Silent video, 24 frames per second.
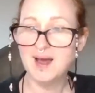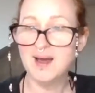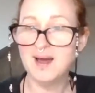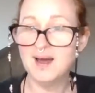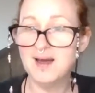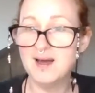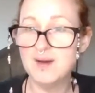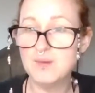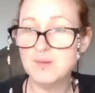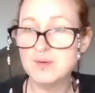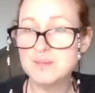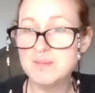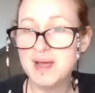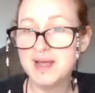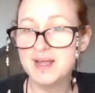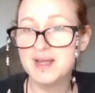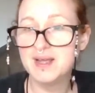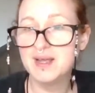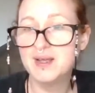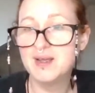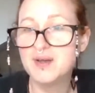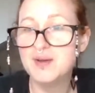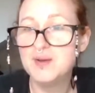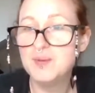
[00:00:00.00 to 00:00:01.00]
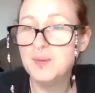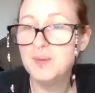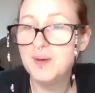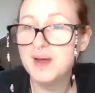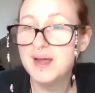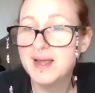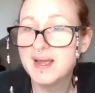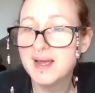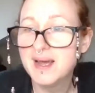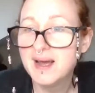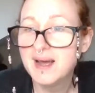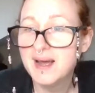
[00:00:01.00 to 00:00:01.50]
Would make a good
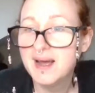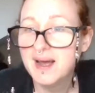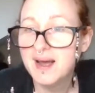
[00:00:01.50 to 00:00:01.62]
wig.